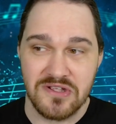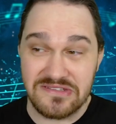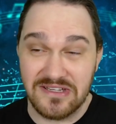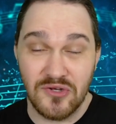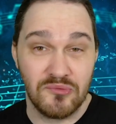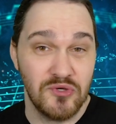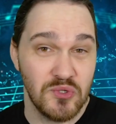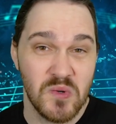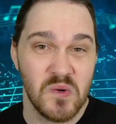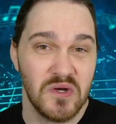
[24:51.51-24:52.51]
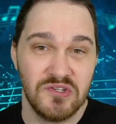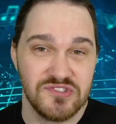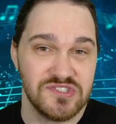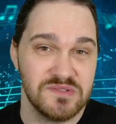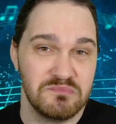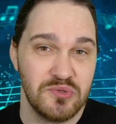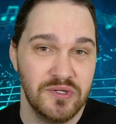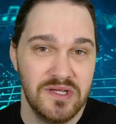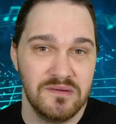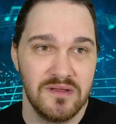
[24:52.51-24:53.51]
because i don't know where else to
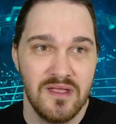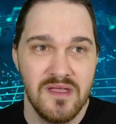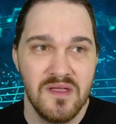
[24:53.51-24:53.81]
put it